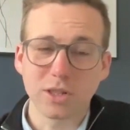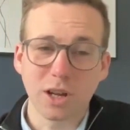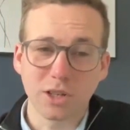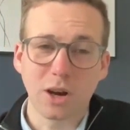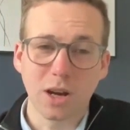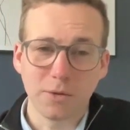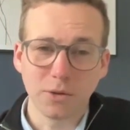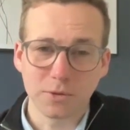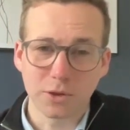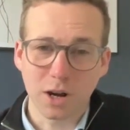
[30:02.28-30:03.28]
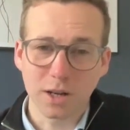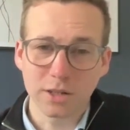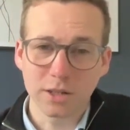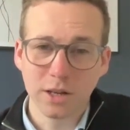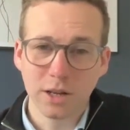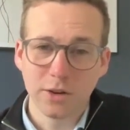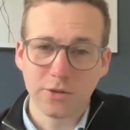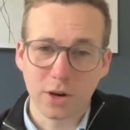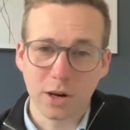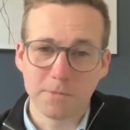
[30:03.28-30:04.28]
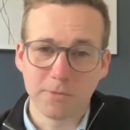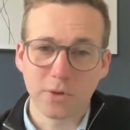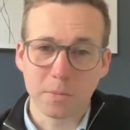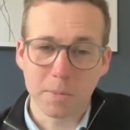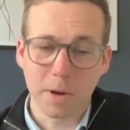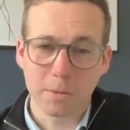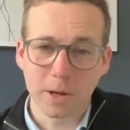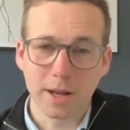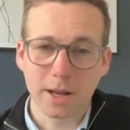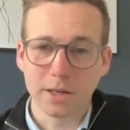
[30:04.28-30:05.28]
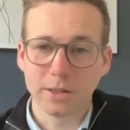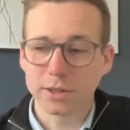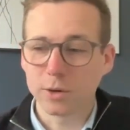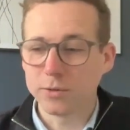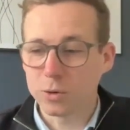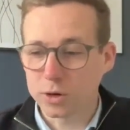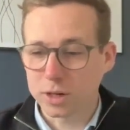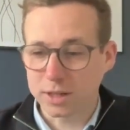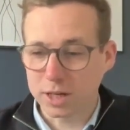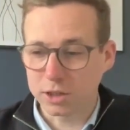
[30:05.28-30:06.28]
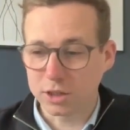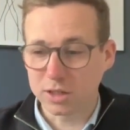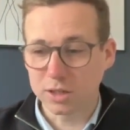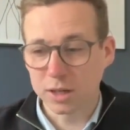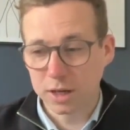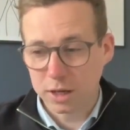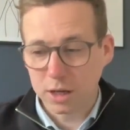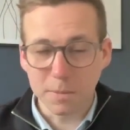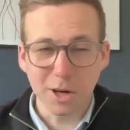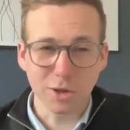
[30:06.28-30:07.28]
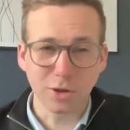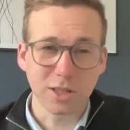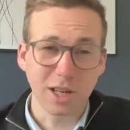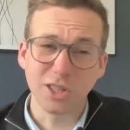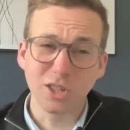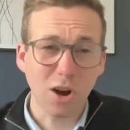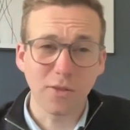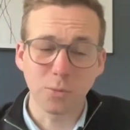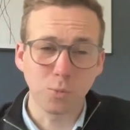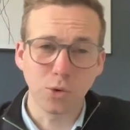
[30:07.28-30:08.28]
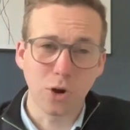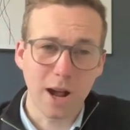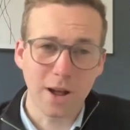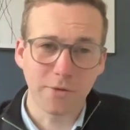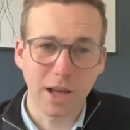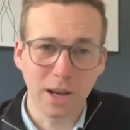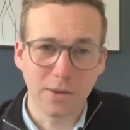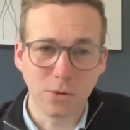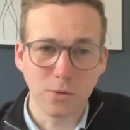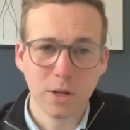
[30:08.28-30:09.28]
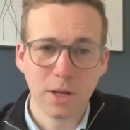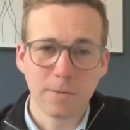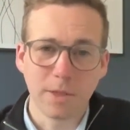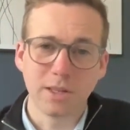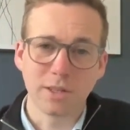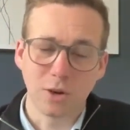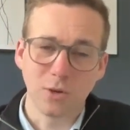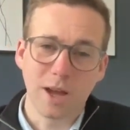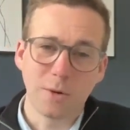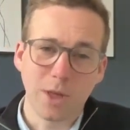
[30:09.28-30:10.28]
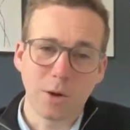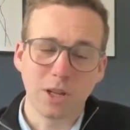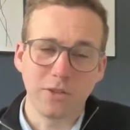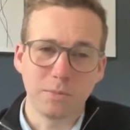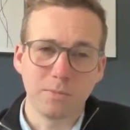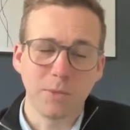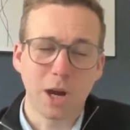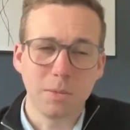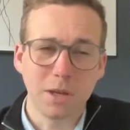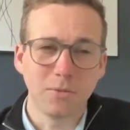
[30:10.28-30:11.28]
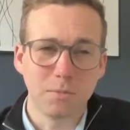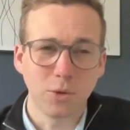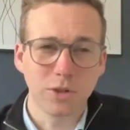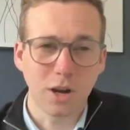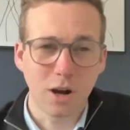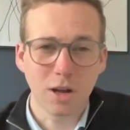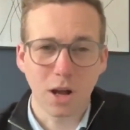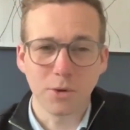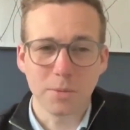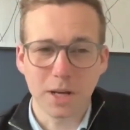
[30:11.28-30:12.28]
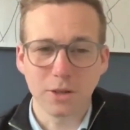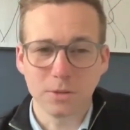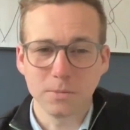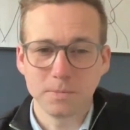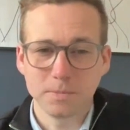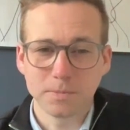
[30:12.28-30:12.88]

such high levels of trust from the public. And so if commercial organisations often will not have that level, and so that'll be even more stark, I would imagine.